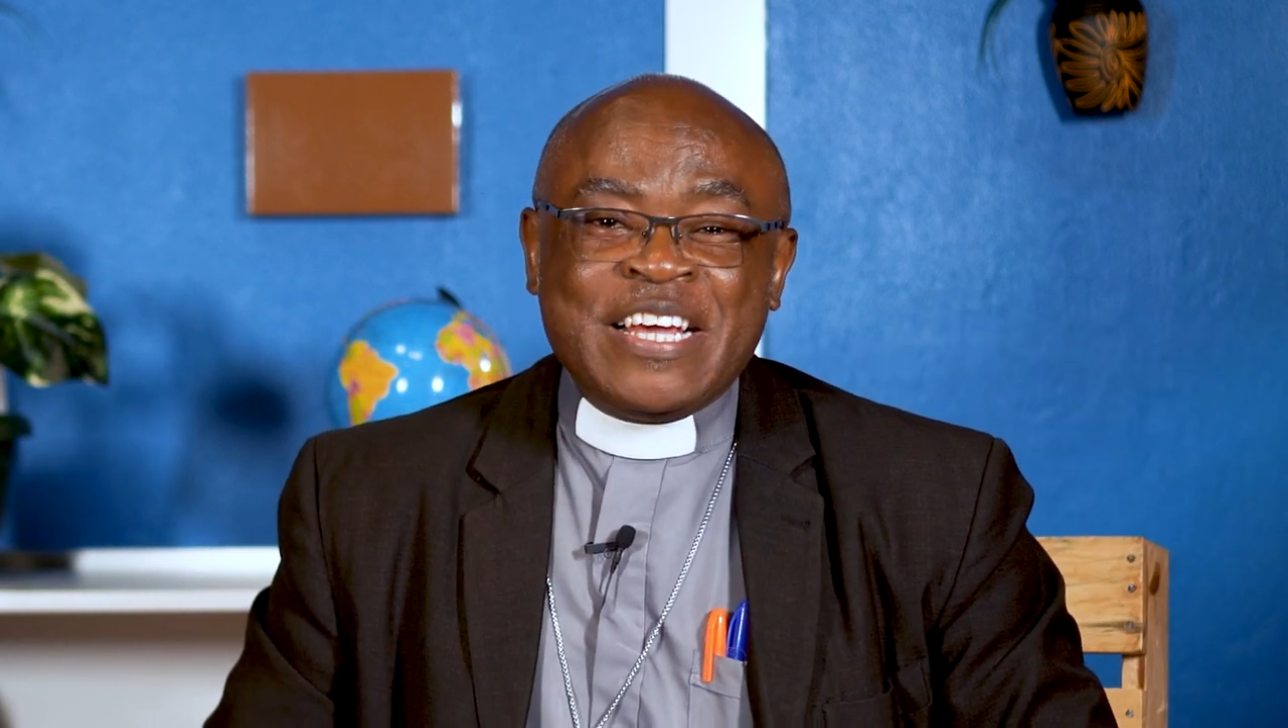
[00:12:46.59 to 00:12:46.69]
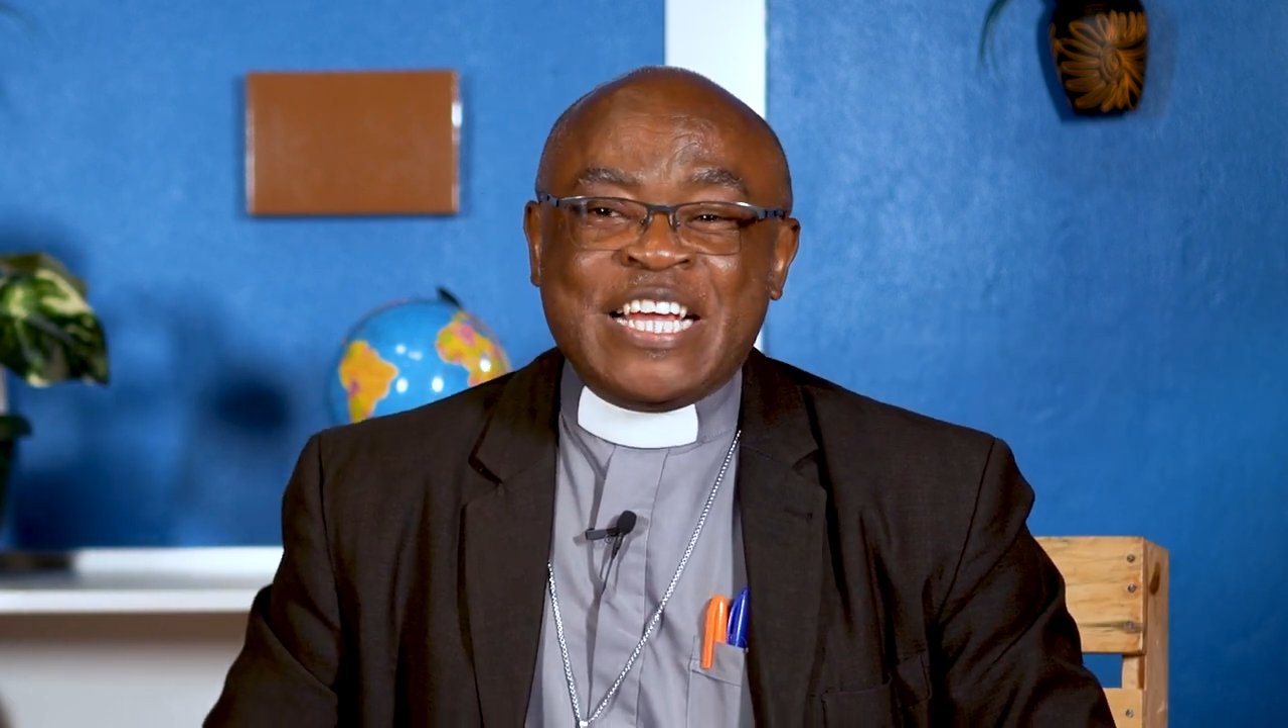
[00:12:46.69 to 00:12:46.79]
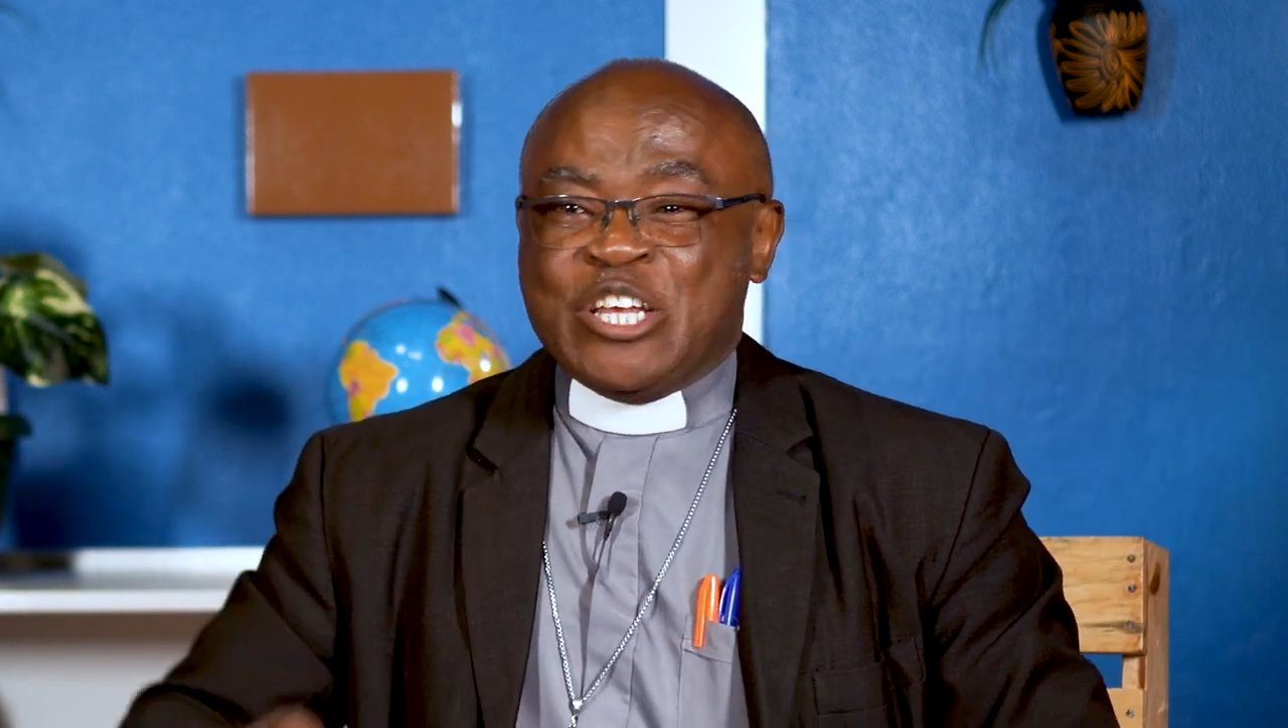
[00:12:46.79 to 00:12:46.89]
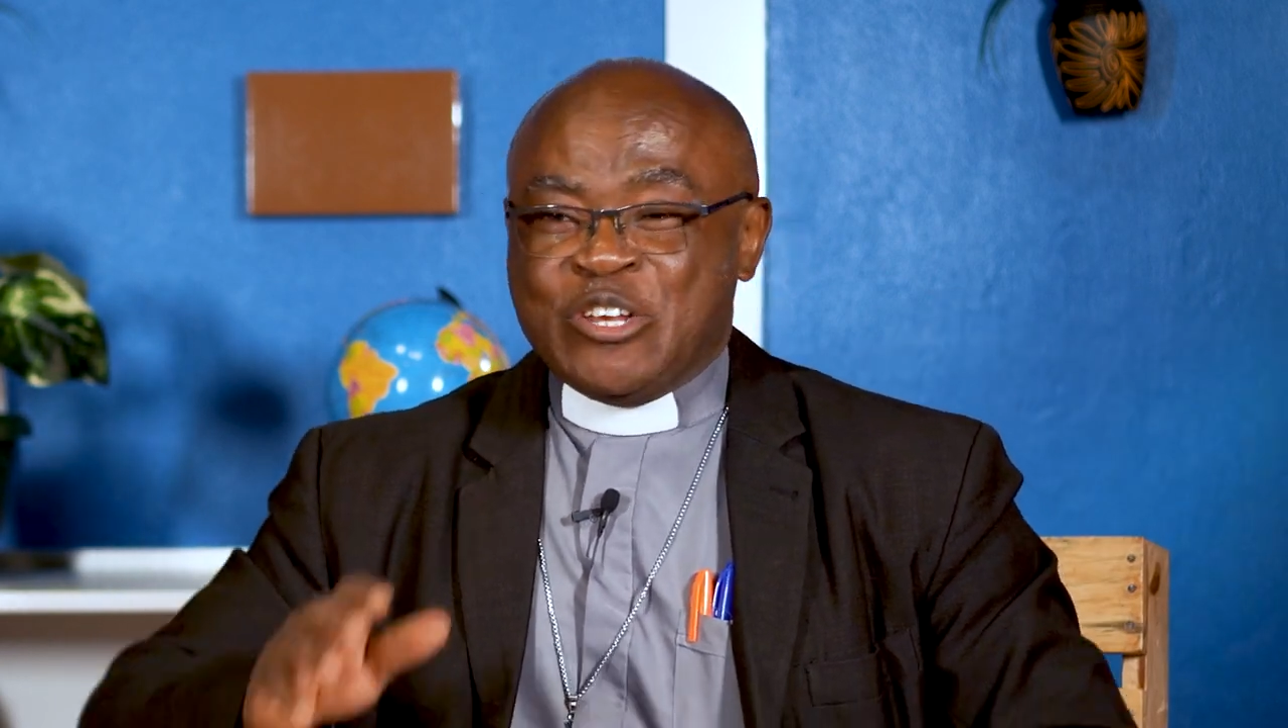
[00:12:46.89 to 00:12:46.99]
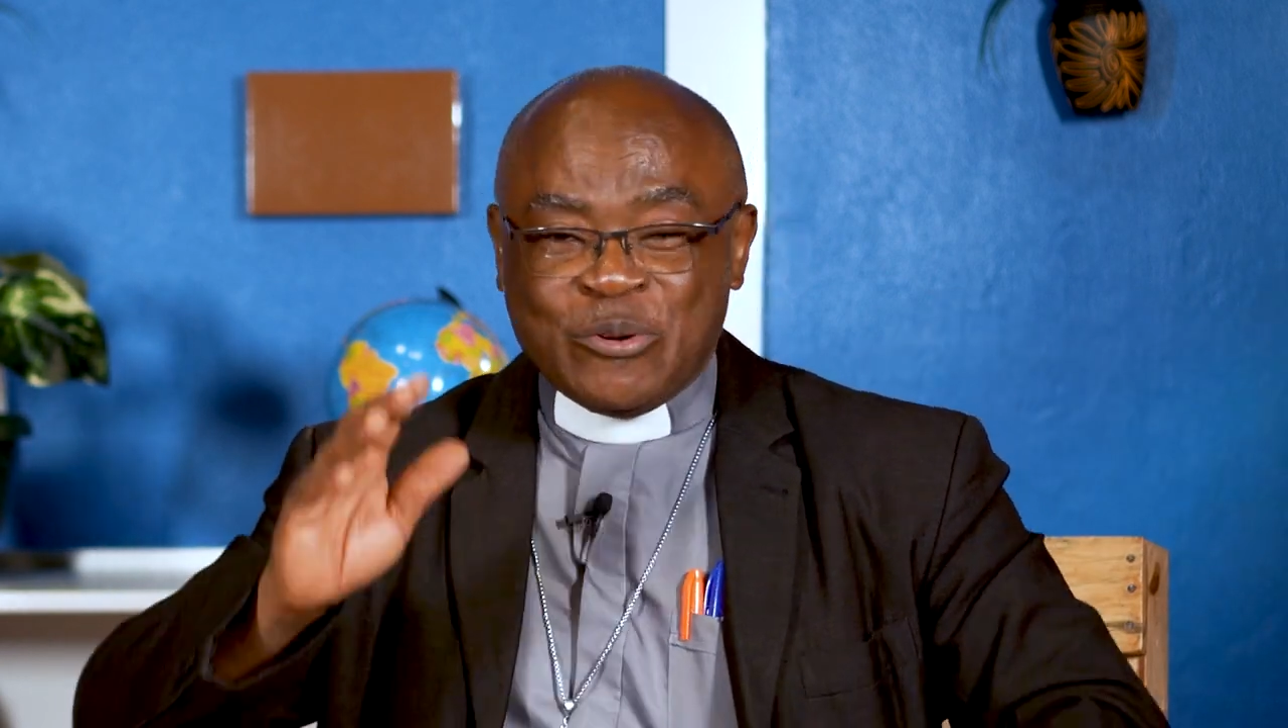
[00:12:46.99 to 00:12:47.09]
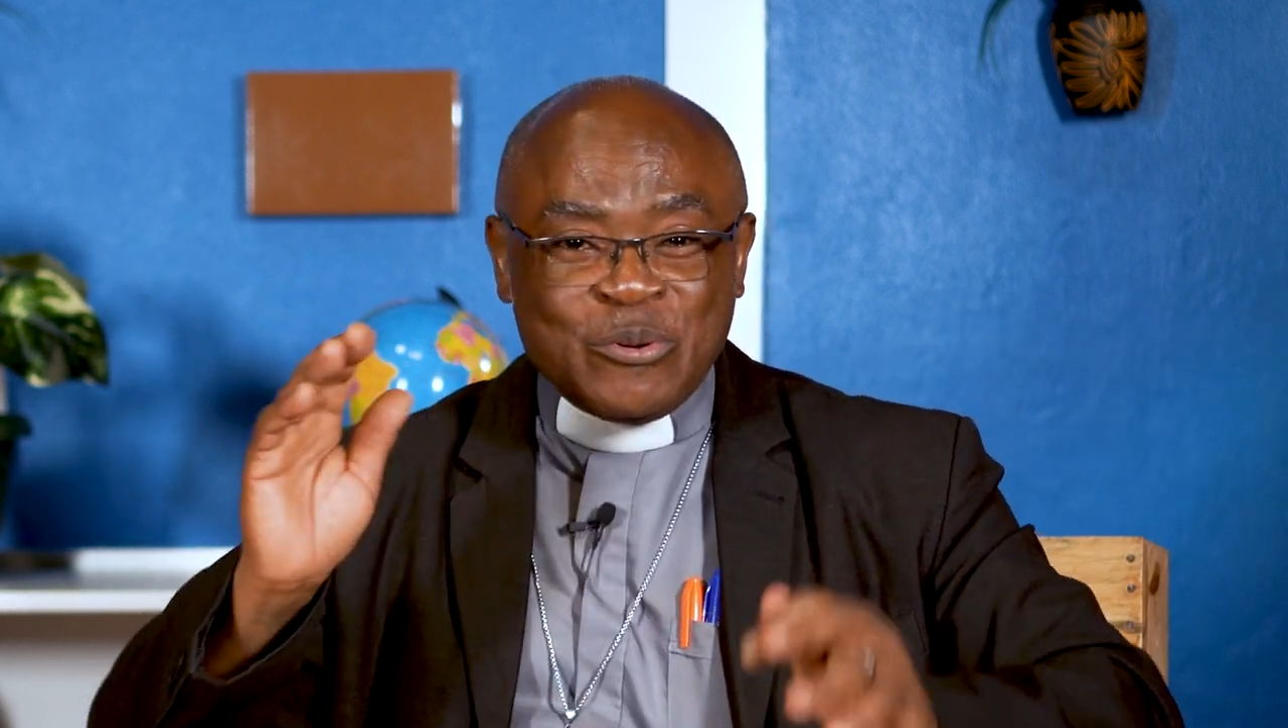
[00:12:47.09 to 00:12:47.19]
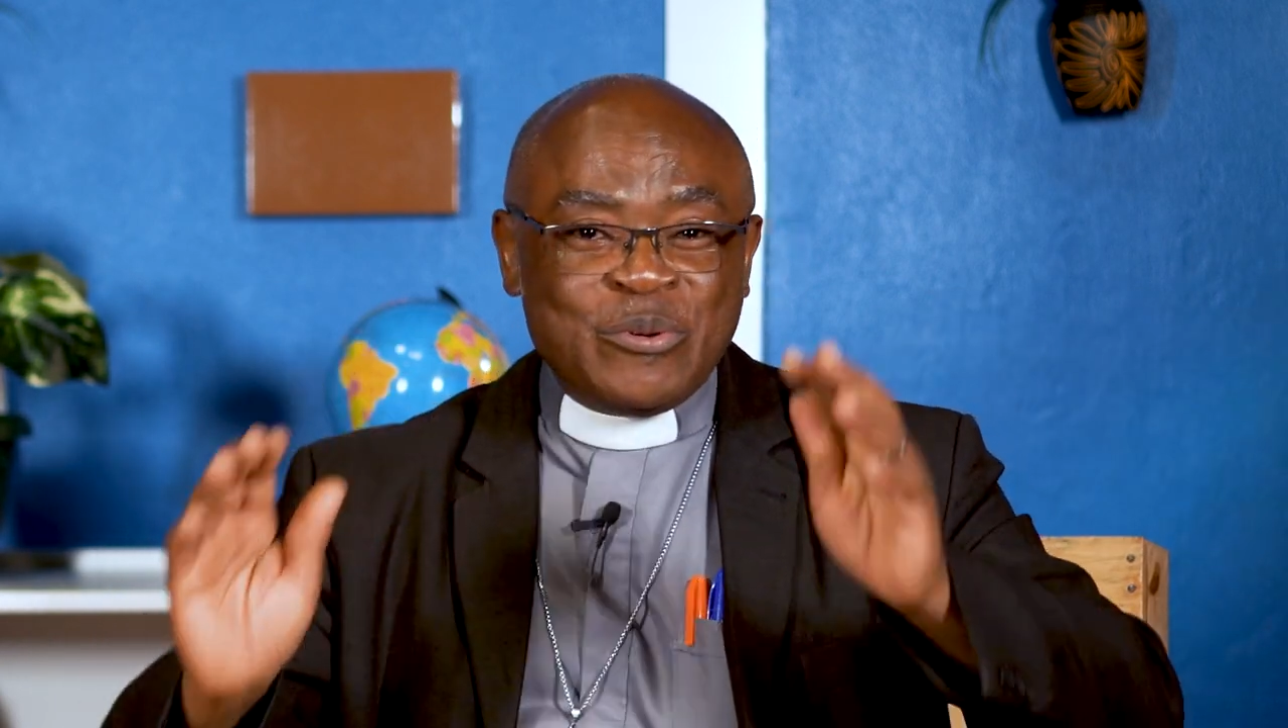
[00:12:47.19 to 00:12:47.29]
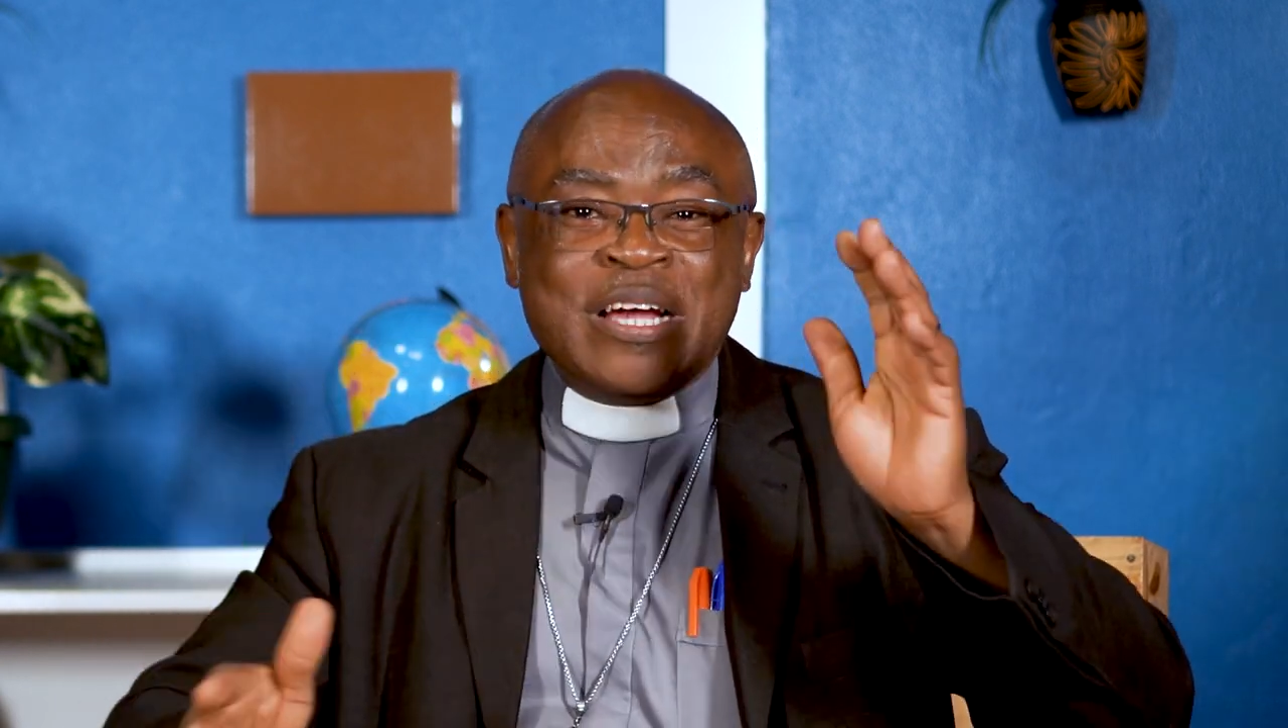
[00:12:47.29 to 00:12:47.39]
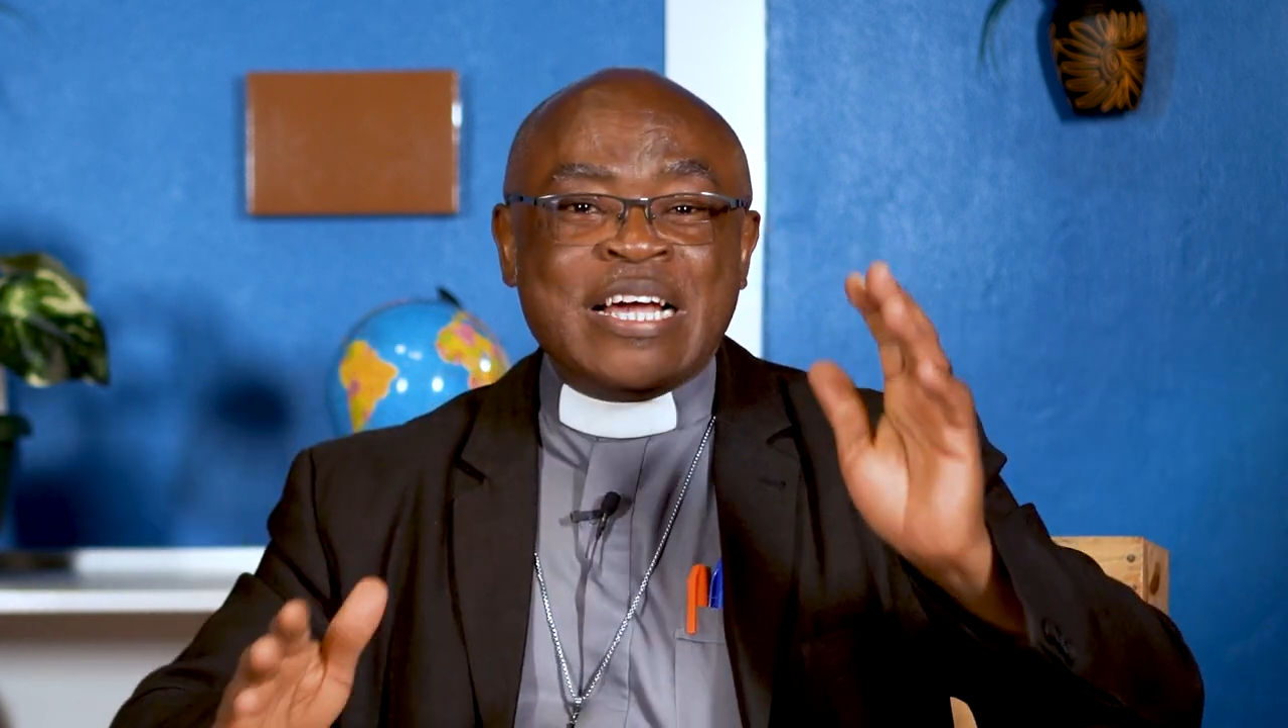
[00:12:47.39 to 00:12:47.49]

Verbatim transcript: he knew